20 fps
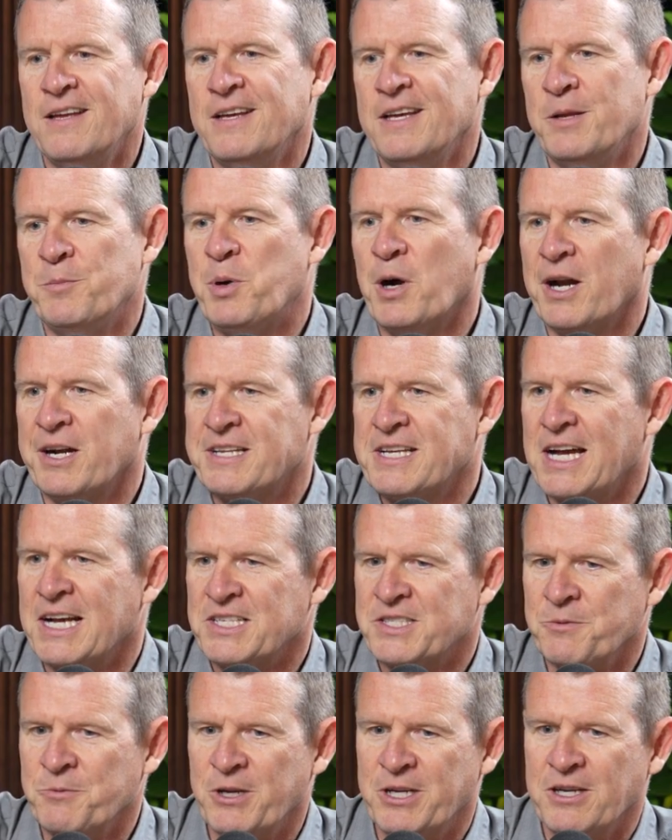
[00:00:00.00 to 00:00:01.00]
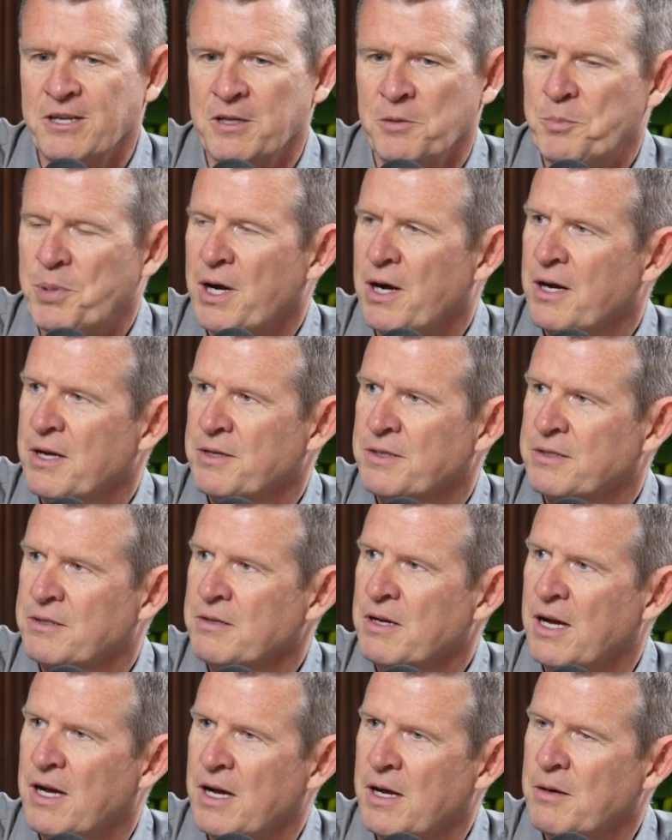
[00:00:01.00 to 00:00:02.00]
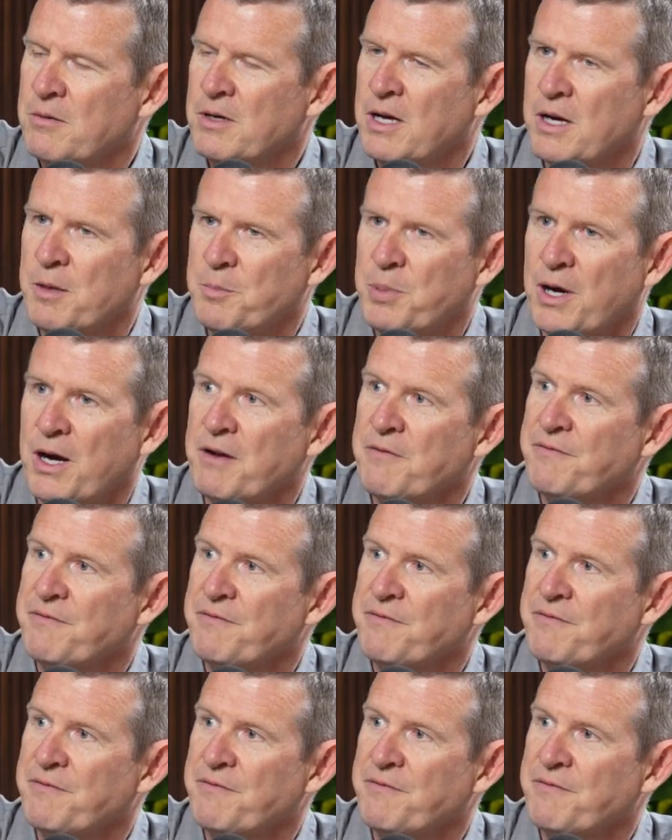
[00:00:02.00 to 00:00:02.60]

In podcasting, we call it pod